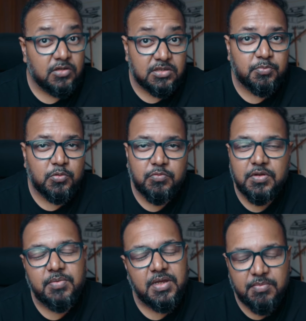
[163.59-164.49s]
Your support
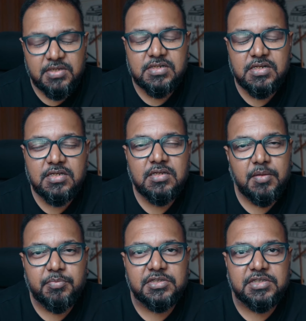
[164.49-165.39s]
will be immensely
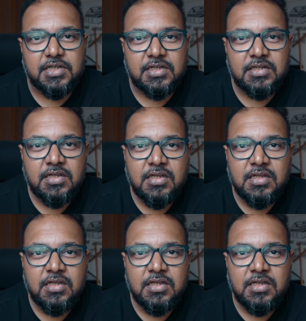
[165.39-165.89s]
appreciated.